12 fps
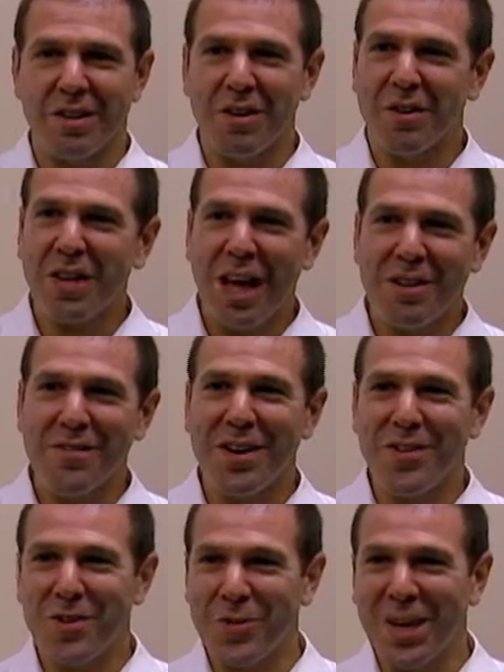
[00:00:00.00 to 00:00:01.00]
There are a lot of
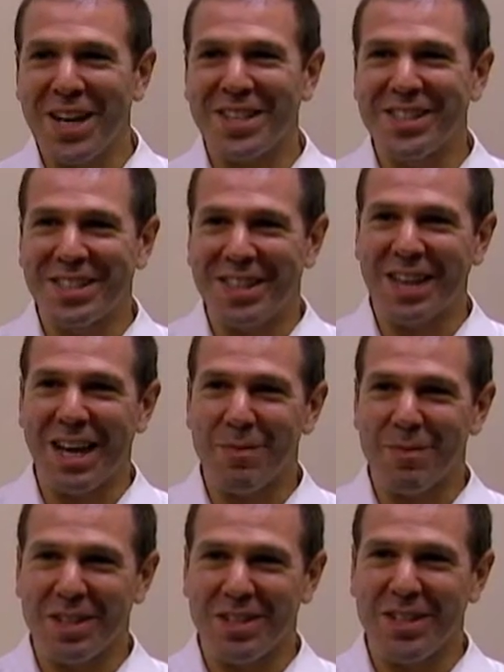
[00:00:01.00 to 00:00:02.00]
other ways to
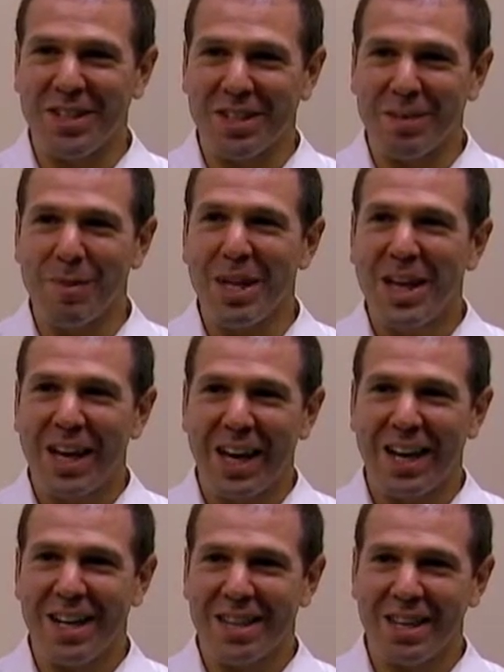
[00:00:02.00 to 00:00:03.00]
game the system,
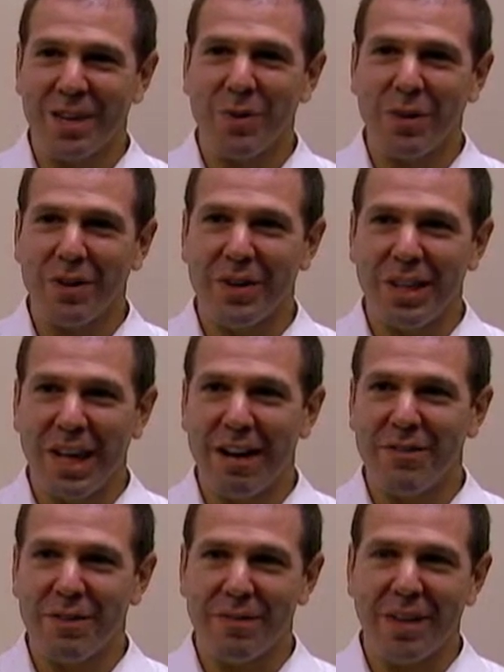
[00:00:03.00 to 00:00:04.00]
and I think we're going to
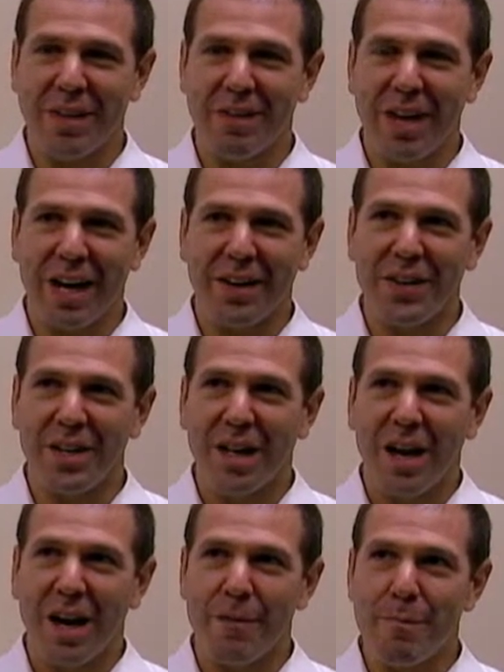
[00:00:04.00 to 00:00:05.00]
have to figure out
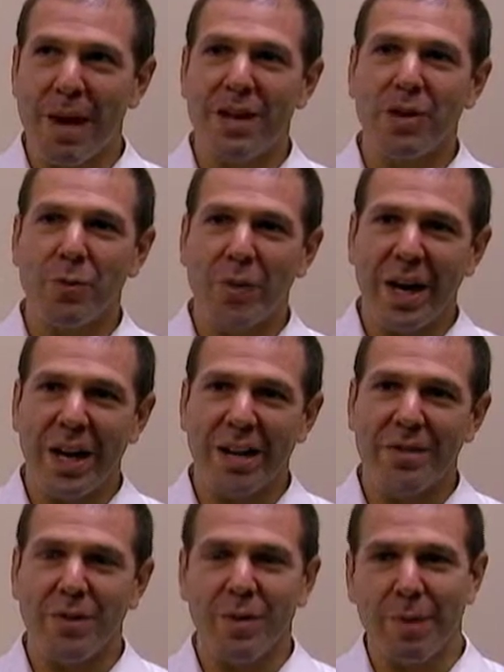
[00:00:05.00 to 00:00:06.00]
a better
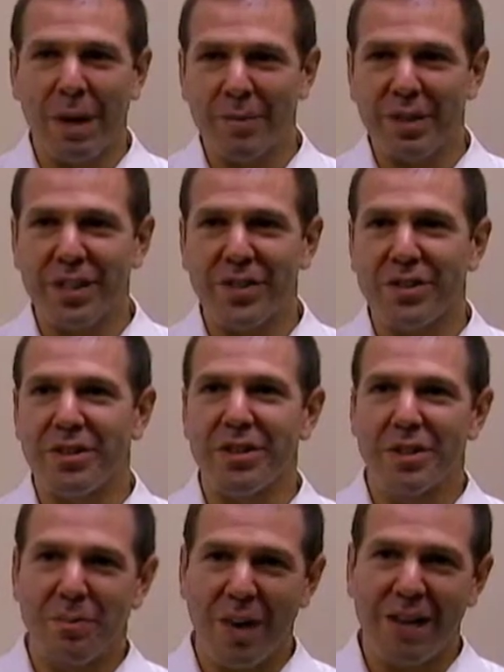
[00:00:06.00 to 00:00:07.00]
way for public
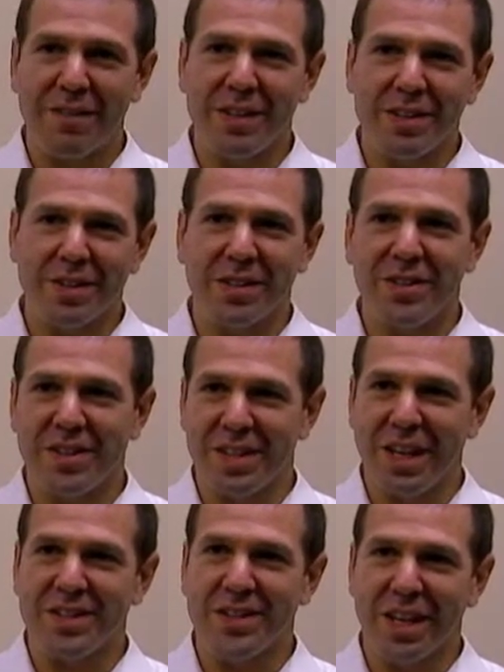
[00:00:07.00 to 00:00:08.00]
insurance, private insurance, and
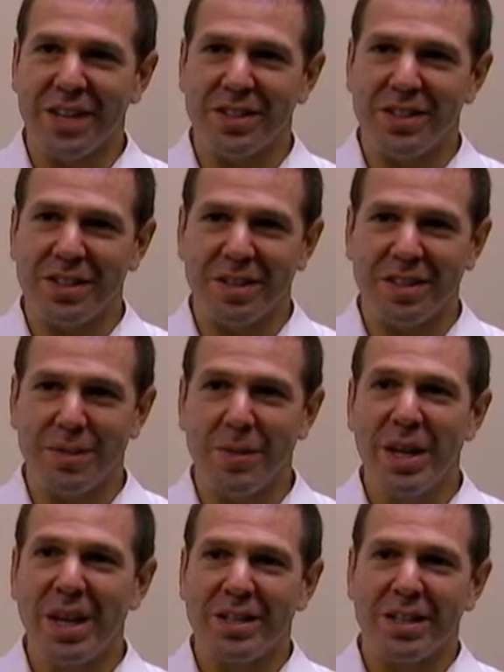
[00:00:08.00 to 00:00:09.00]
the education system
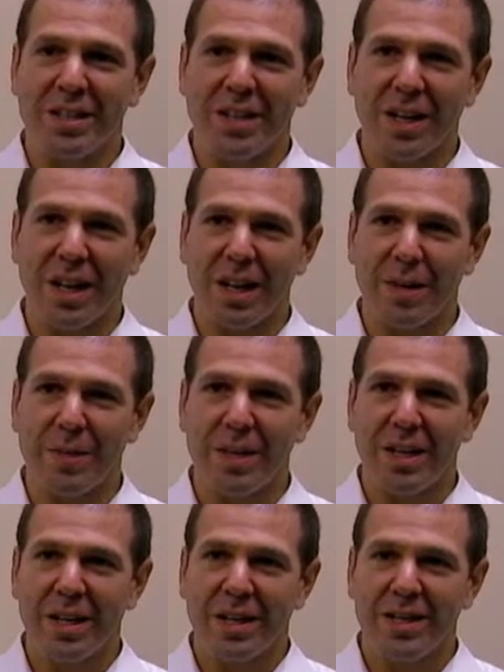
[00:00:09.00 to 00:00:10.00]

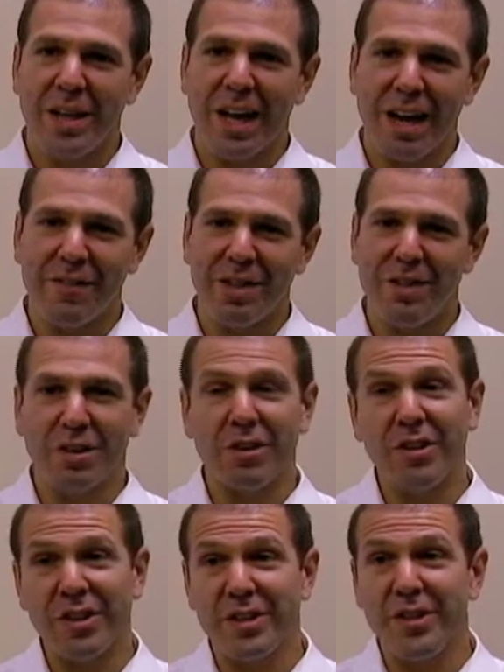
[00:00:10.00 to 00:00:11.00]
to have either
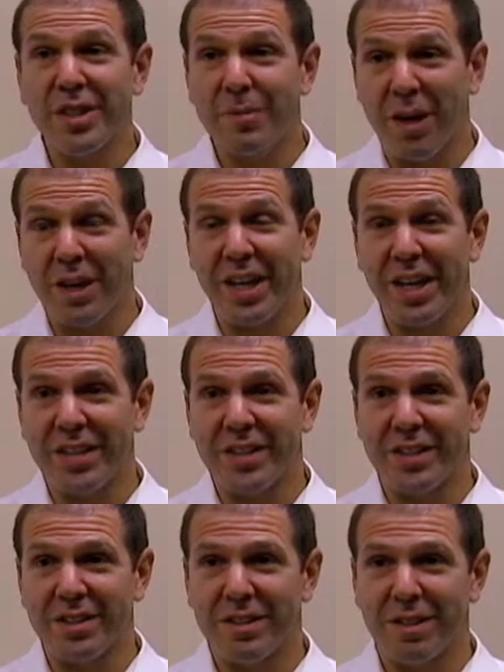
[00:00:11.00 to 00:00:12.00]
clear
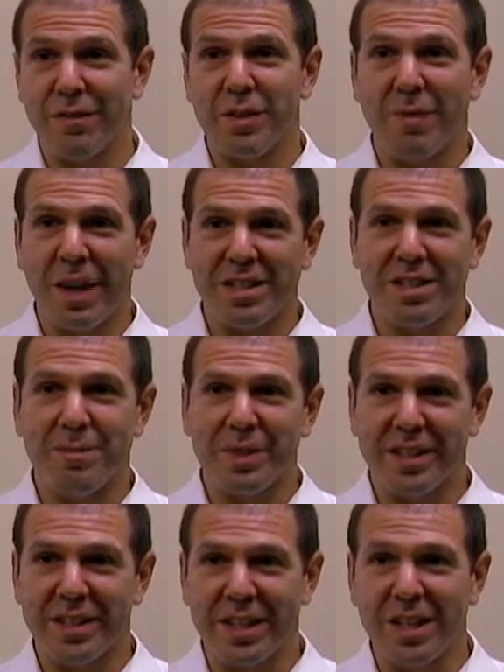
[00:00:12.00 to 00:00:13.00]
demarcations of
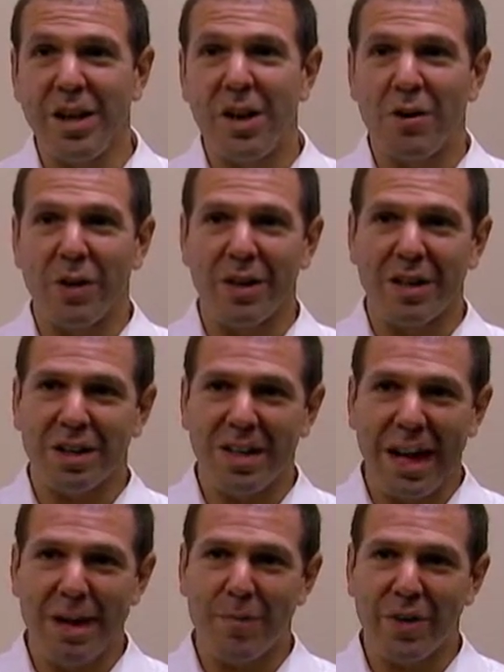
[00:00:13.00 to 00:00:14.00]
responsibility or
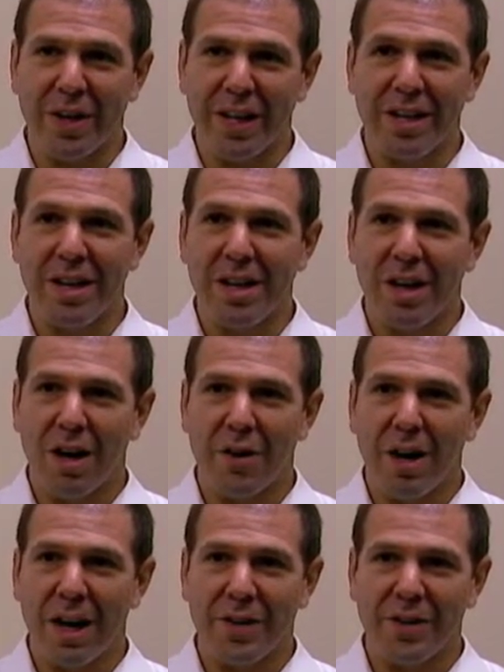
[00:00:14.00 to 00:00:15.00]
collaborate
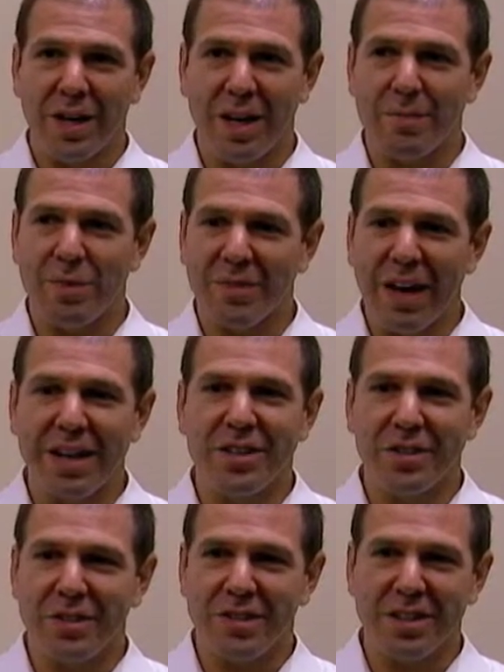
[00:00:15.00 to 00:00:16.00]
around providing
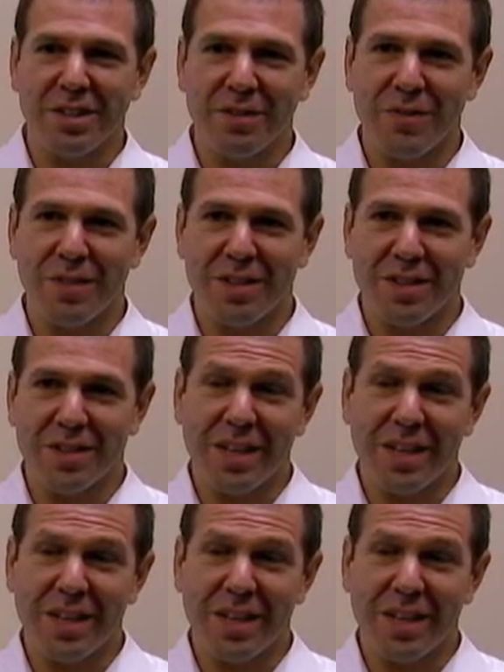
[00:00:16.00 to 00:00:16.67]
services for these